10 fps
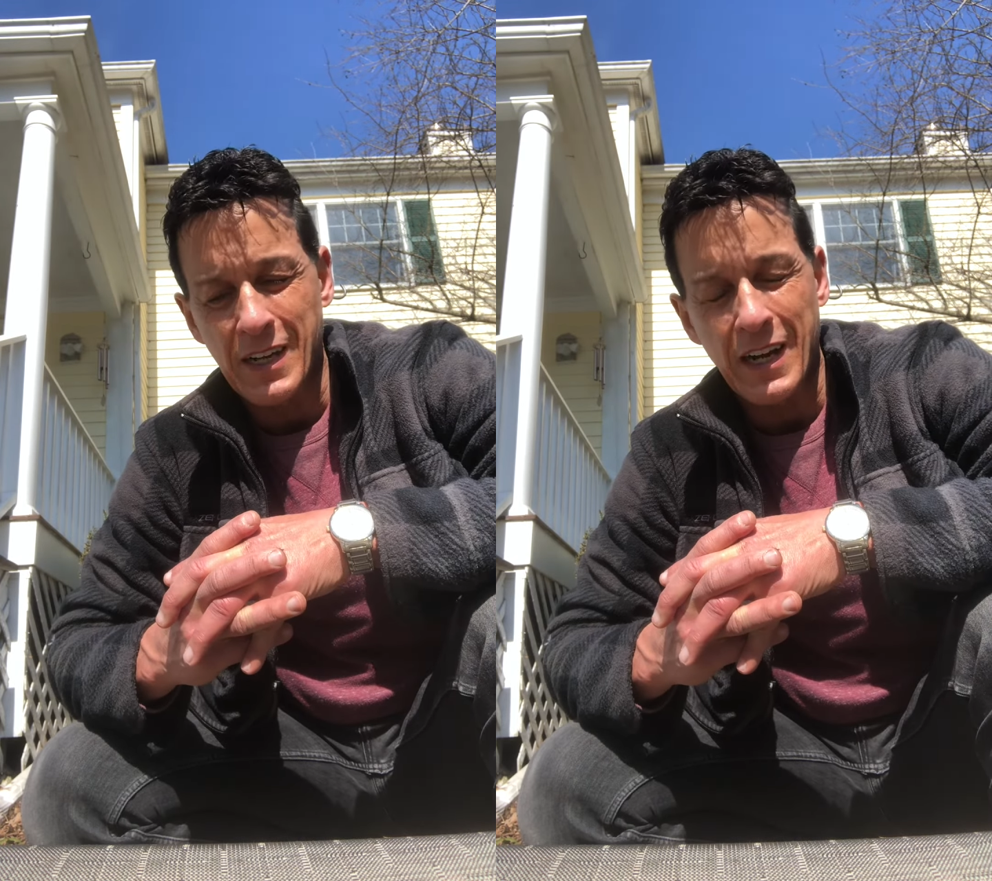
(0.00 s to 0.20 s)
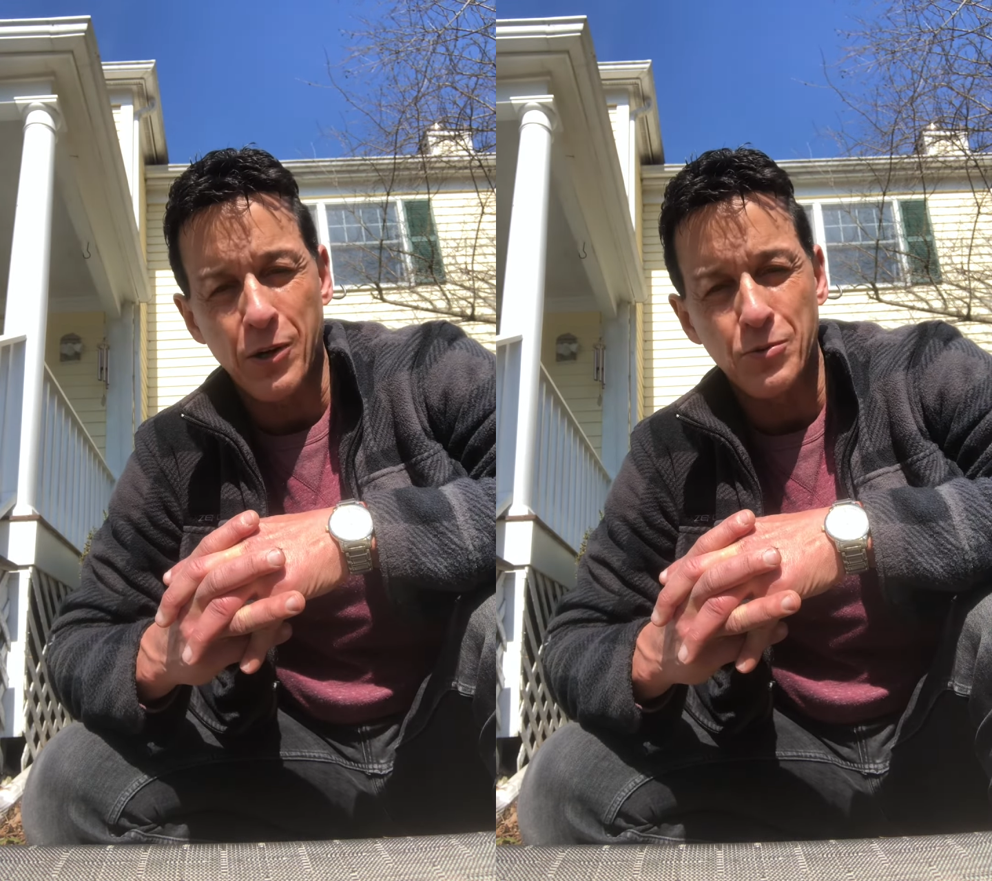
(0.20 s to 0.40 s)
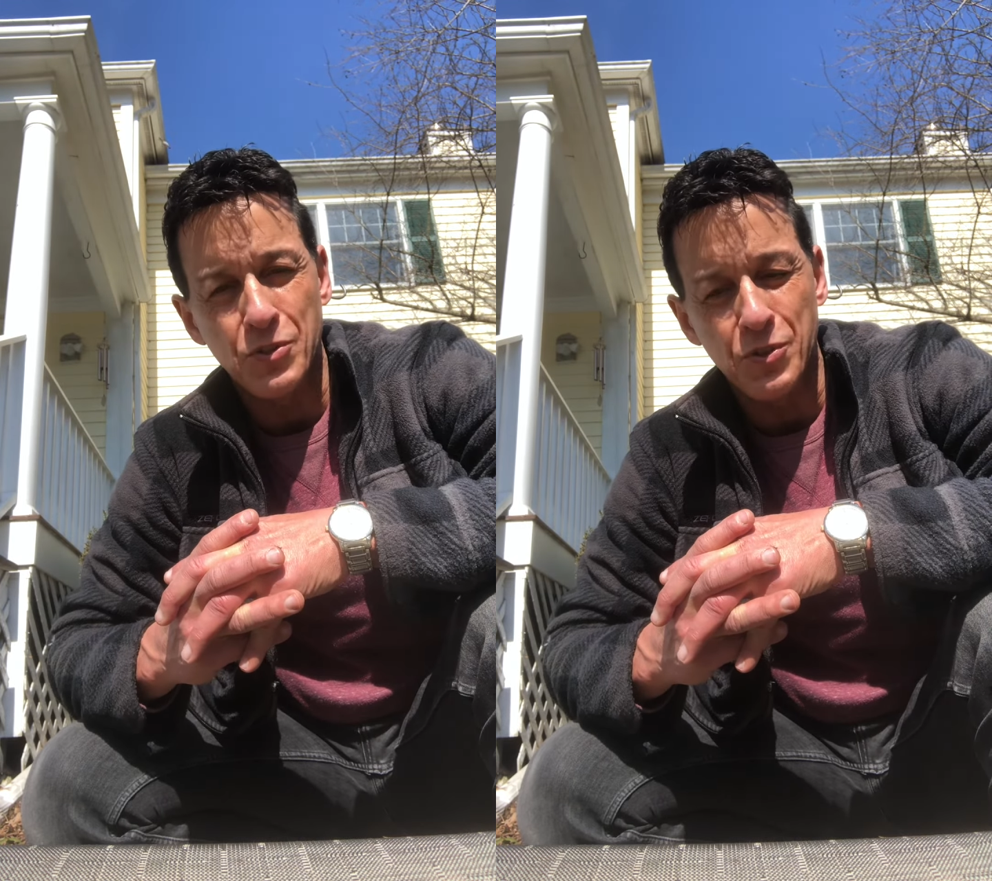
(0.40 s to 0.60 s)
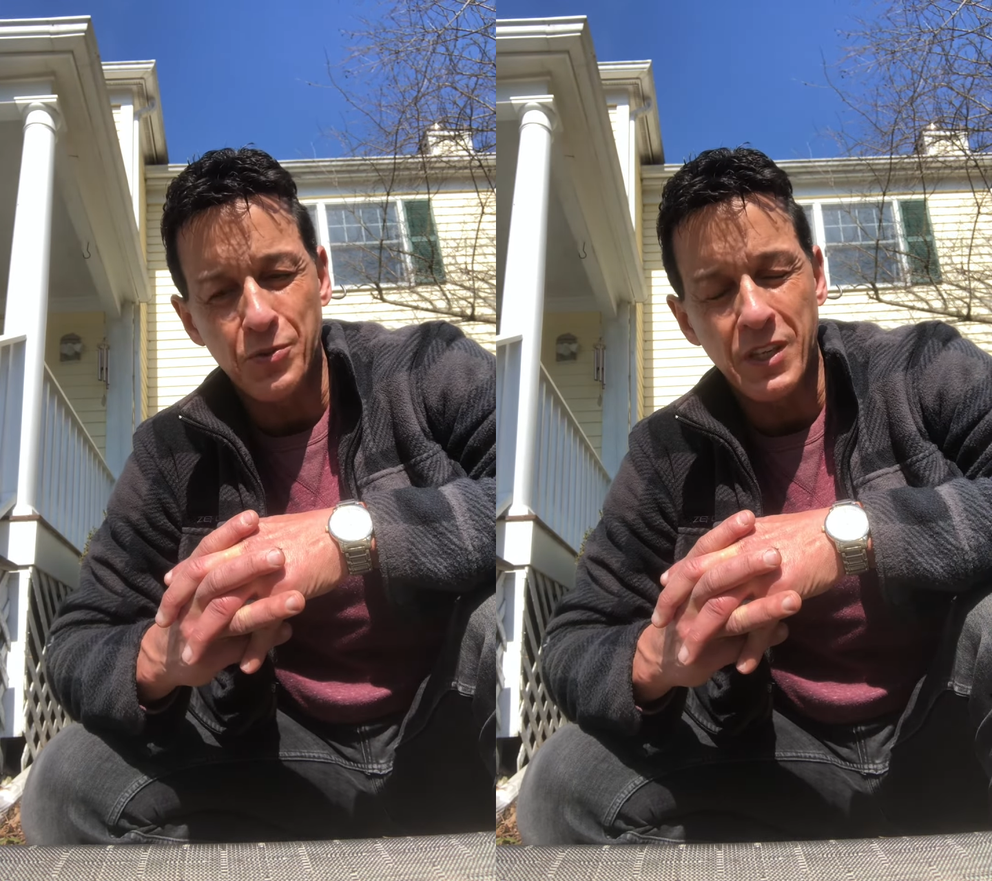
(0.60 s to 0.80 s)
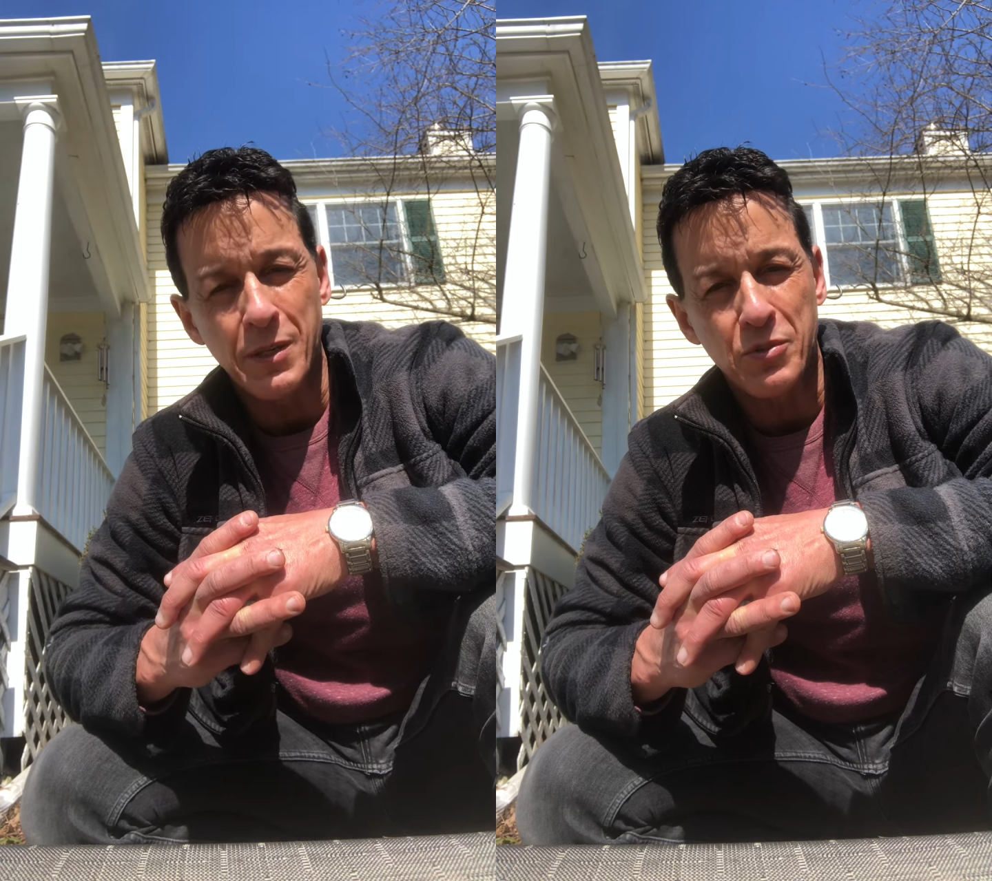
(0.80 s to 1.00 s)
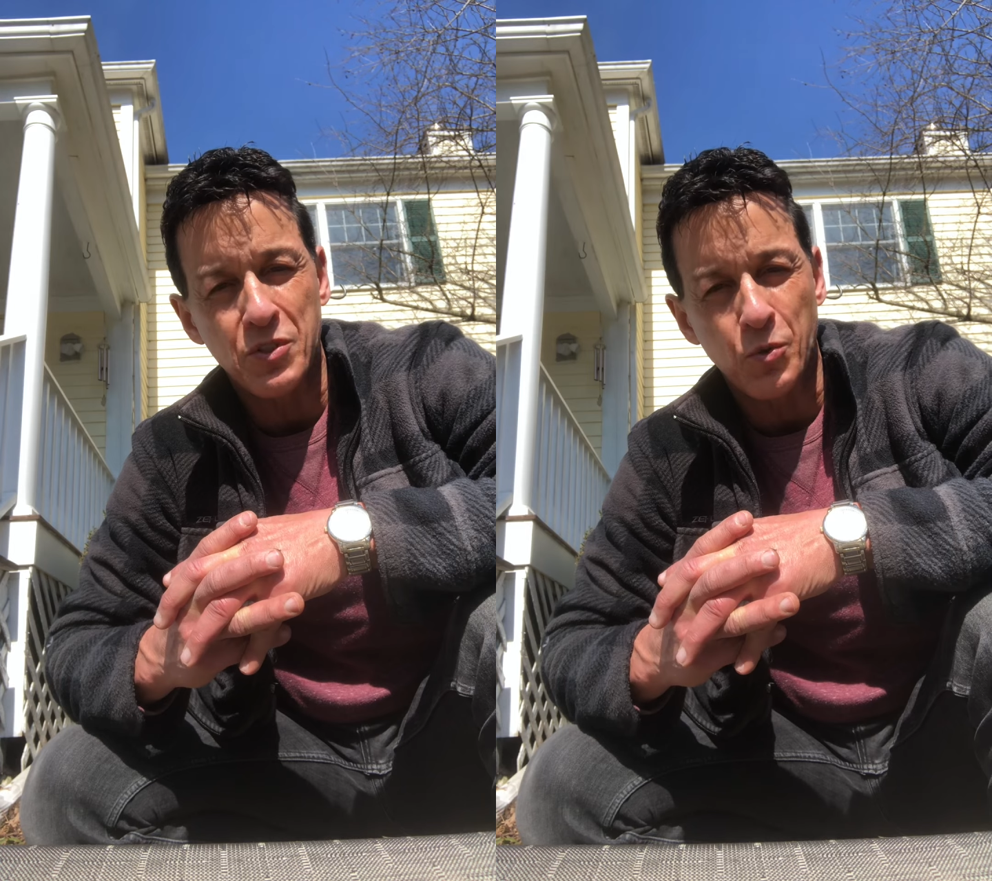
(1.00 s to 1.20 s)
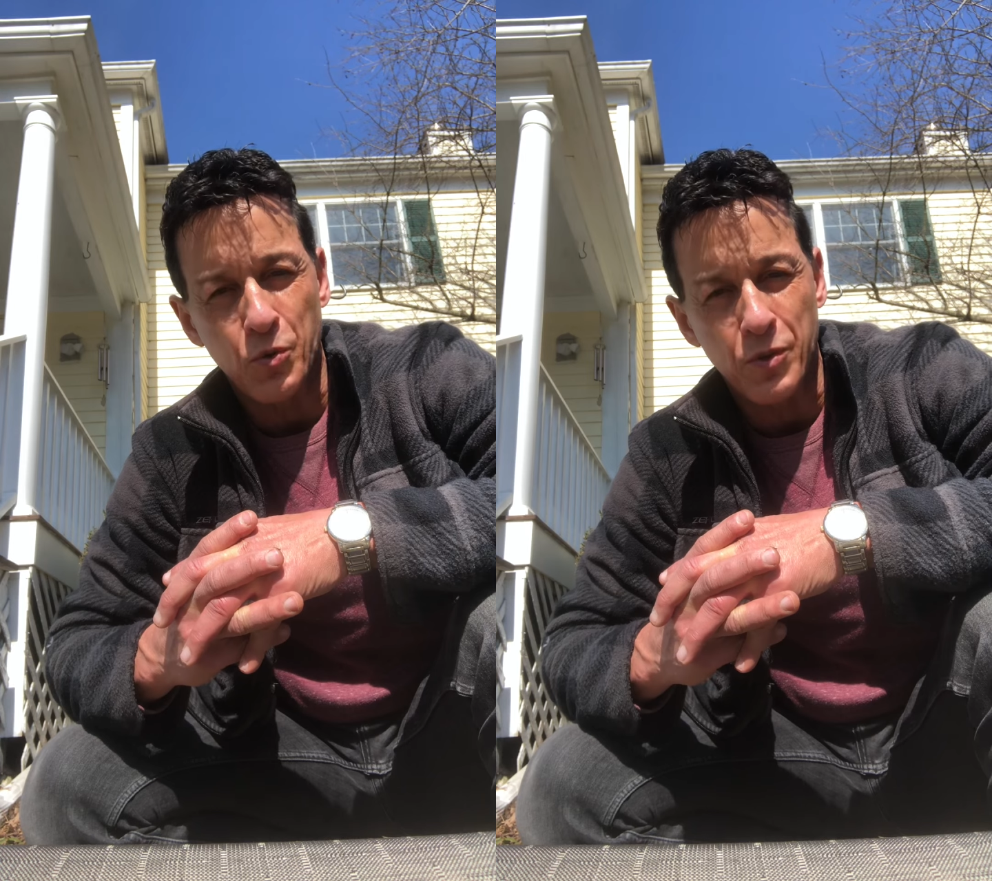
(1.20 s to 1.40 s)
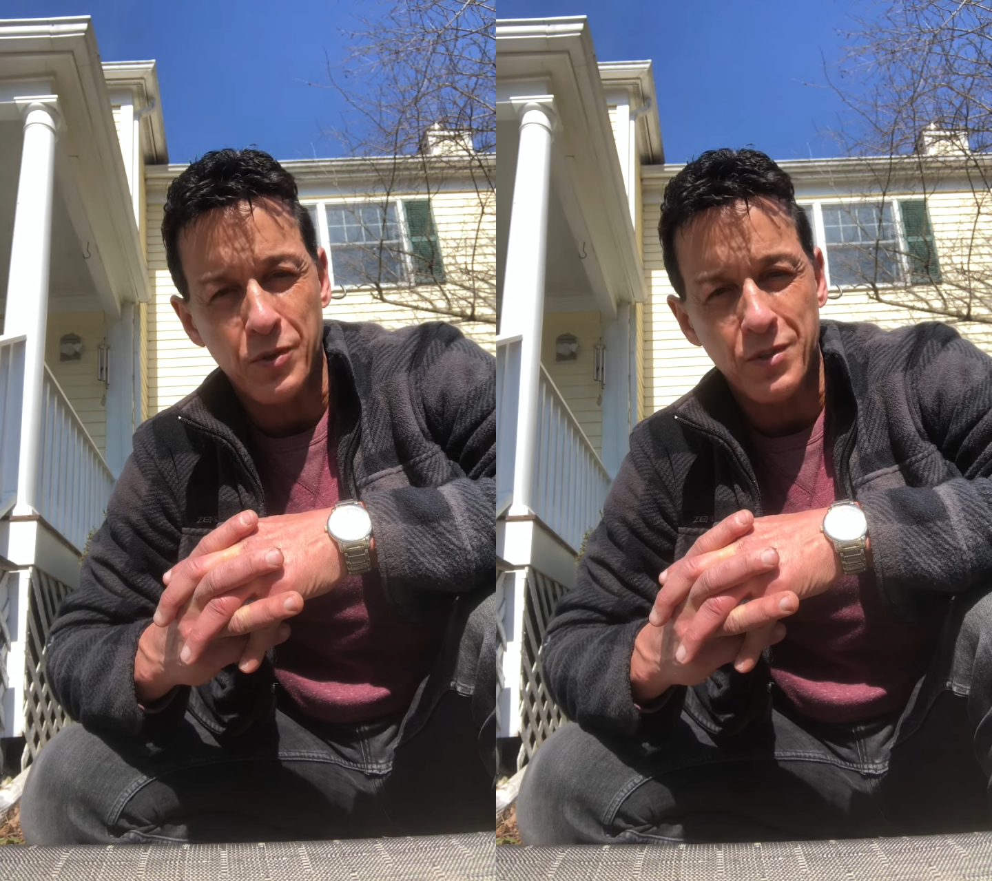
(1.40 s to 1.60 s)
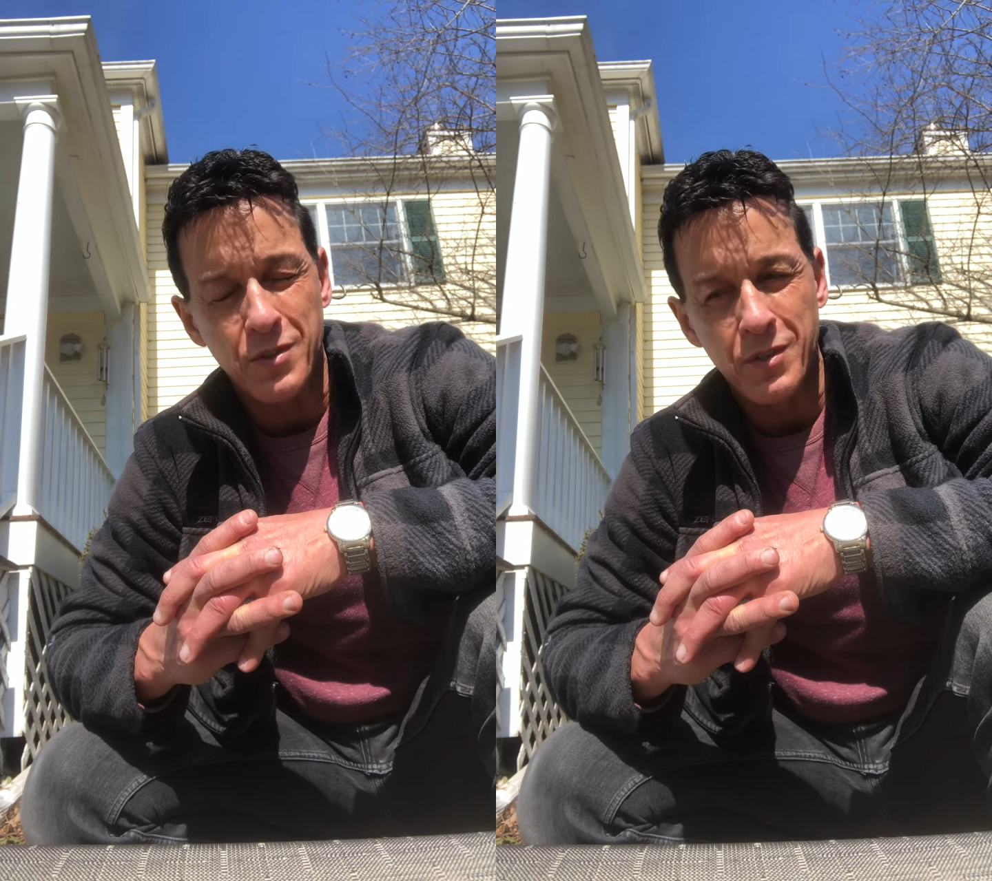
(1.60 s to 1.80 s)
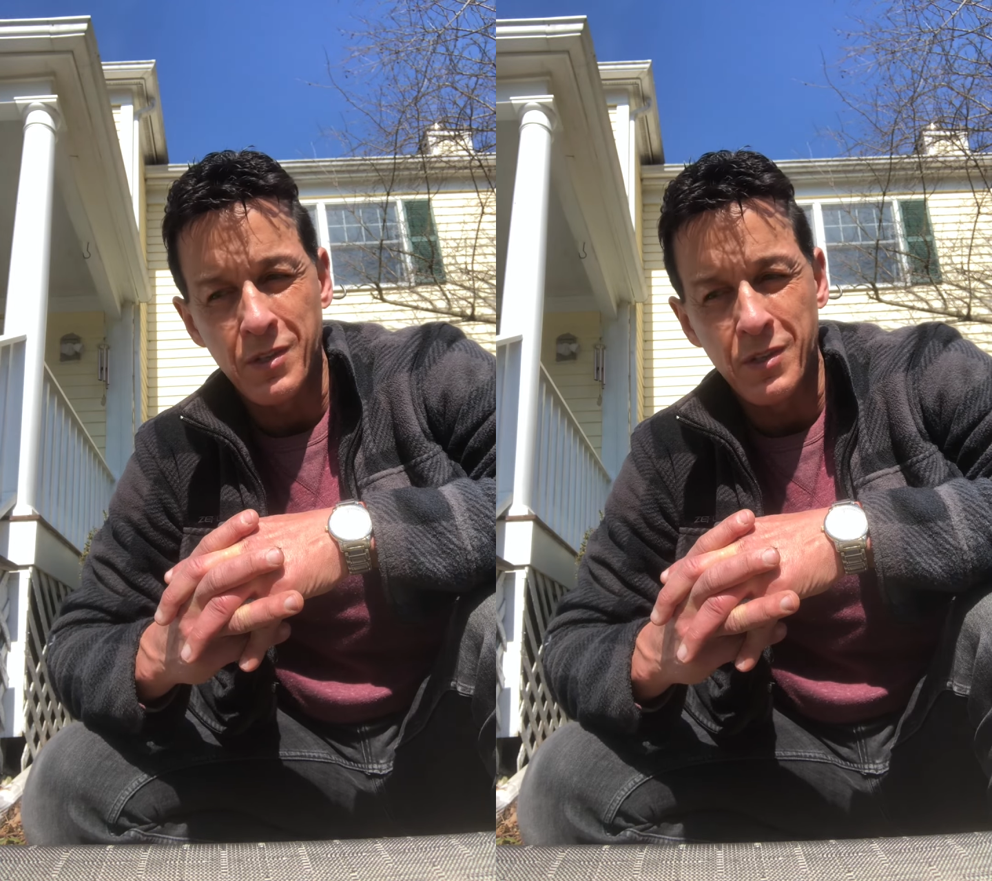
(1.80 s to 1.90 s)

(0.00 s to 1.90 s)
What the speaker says: how to keep squirrels